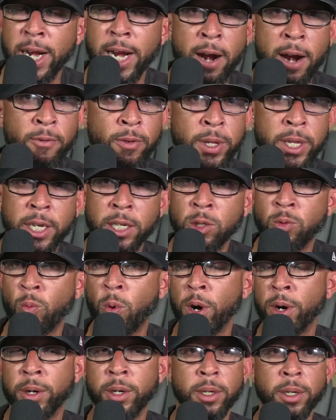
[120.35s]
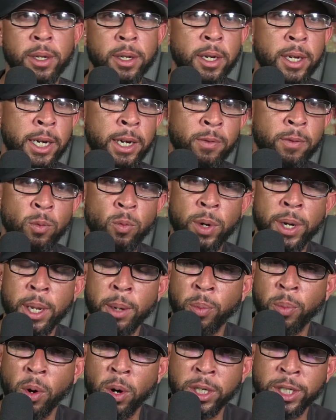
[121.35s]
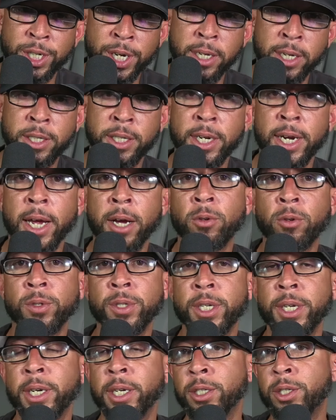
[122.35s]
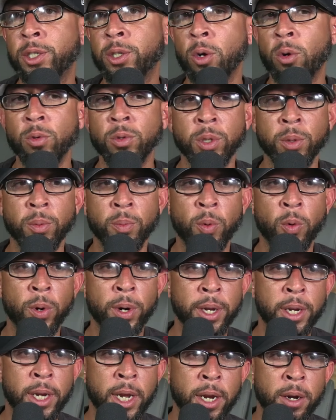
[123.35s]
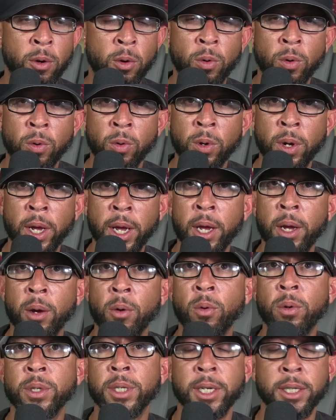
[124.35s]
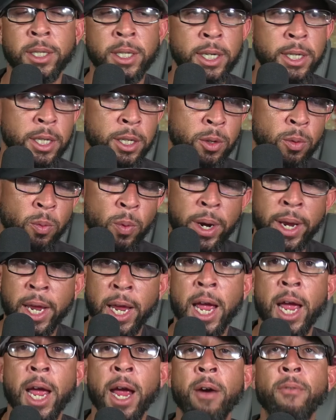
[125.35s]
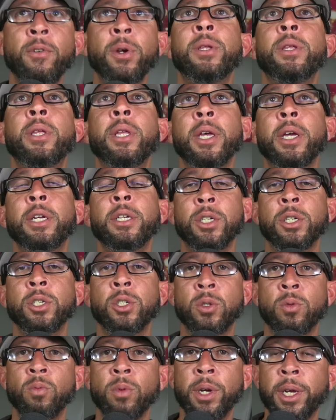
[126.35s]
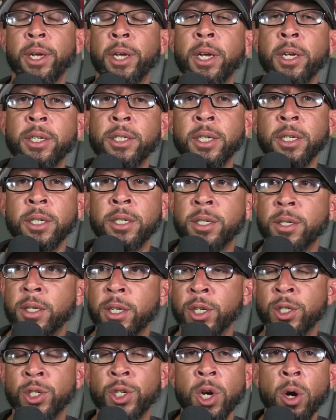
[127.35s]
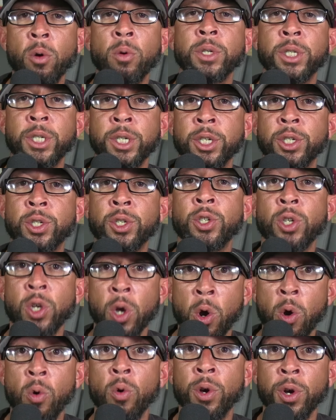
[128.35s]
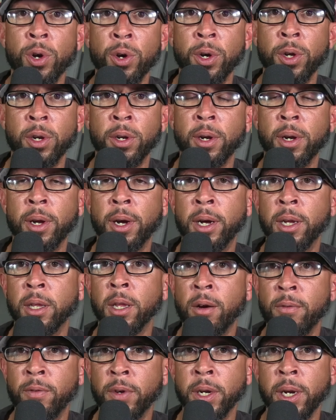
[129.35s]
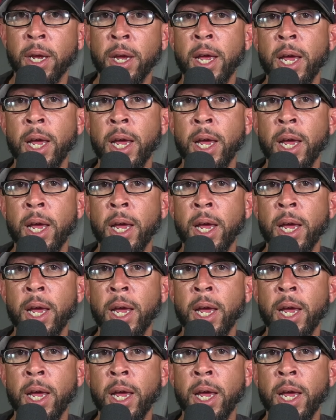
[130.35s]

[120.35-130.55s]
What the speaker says: Everything's worked. Even when they brought Jensen Ackles in as Soldier Boy, and that whole was at season 3. Everything just it just the show is just so good. I love it.